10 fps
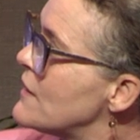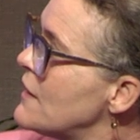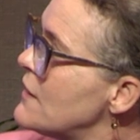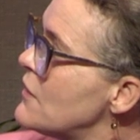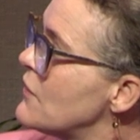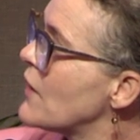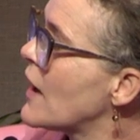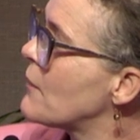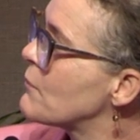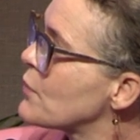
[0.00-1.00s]
sensitive
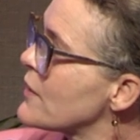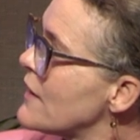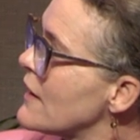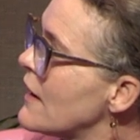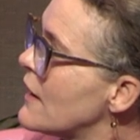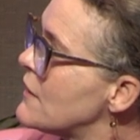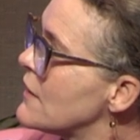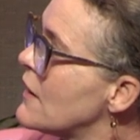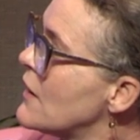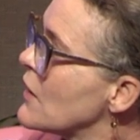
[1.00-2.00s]
um, prostate
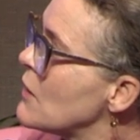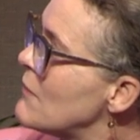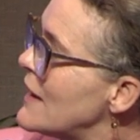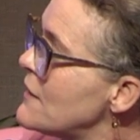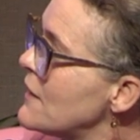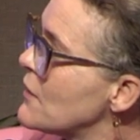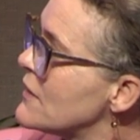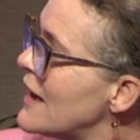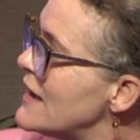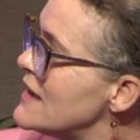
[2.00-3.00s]
cancer commencing
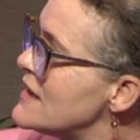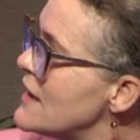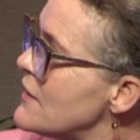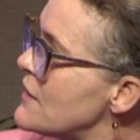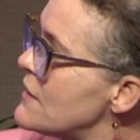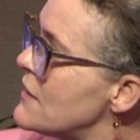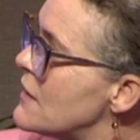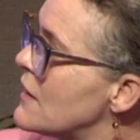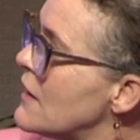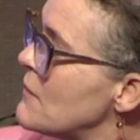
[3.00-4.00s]
on ADT. This is
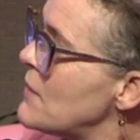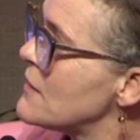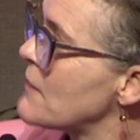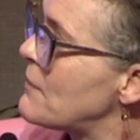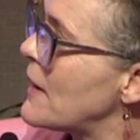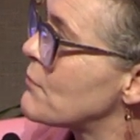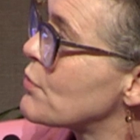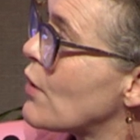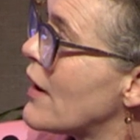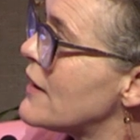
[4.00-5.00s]
the PSMA PET
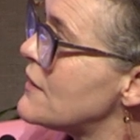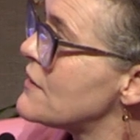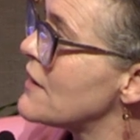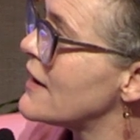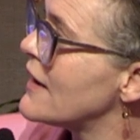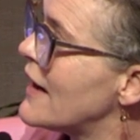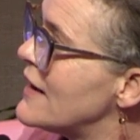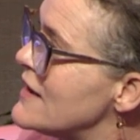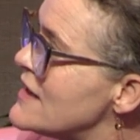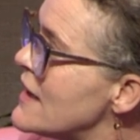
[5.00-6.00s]
prior to starting
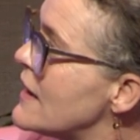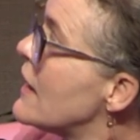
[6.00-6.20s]
ADT.